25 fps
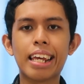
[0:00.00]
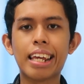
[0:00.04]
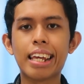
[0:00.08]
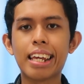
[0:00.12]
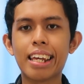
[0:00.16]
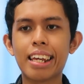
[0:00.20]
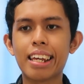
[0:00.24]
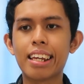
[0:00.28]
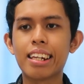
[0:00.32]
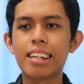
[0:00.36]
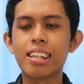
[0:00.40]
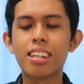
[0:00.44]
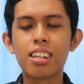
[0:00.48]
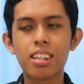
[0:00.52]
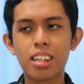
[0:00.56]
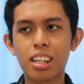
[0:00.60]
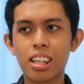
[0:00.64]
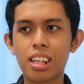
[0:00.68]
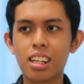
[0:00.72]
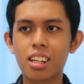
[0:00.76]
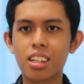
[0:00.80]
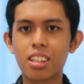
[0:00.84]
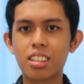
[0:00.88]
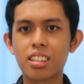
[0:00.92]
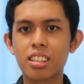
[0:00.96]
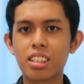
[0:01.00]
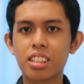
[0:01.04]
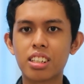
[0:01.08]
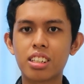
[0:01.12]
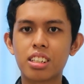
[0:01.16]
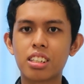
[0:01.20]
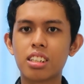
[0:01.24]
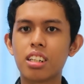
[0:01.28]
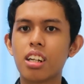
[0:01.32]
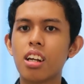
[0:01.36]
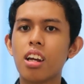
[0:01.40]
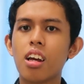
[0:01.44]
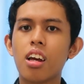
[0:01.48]
in the
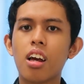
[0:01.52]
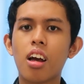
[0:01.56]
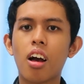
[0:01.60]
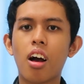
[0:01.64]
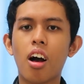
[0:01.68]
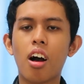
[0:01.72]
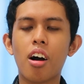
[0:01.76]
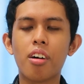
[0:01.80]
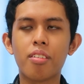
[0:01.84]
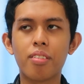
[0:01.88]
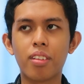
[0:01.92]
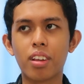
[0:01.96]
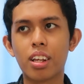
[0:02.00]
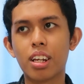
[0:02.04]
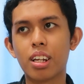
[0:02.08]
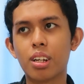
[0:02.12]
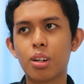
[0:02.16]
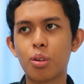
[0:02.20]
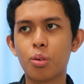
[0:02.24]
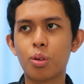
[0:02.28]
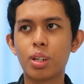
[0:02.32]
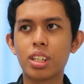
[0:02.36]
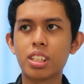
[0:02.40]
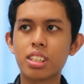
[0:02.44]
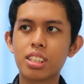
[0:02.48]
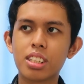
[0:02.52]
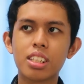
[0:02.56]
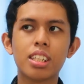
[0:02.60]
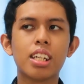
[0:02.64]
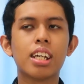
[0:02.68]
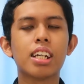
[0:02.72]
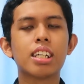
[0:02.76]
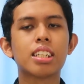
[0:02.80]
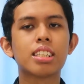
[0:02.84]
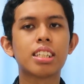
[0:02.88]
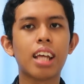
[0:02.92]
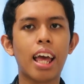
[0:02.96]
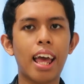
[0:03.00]
English of
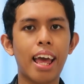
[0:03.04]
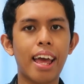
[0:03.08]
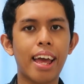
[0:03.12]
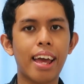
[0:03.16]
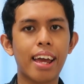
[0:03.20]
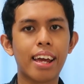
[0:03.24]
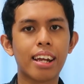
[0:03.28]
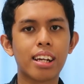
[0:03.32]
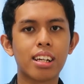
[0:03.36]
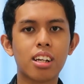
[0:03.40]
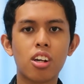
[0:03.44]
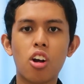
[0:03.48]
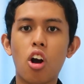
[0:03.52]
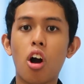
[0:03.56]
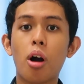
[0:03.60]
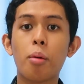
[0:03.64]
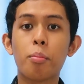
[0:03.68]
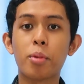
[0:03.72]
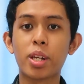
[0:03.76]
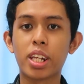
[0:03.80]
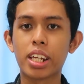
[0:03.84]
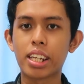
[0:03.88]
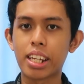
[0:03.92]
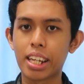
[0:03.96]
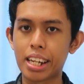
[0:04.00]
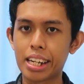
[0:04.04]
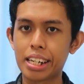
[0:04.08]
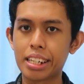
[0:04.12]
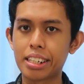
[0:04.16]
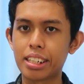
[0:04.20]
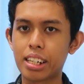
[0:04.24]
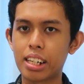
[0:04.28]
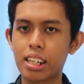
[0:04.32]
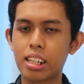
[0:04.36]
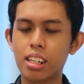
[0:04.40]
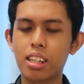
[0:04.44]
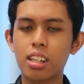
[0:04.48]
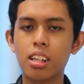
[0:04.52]
linguistics and
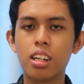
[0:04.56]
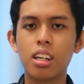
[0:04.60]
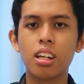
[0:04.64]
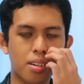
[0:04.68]
communication.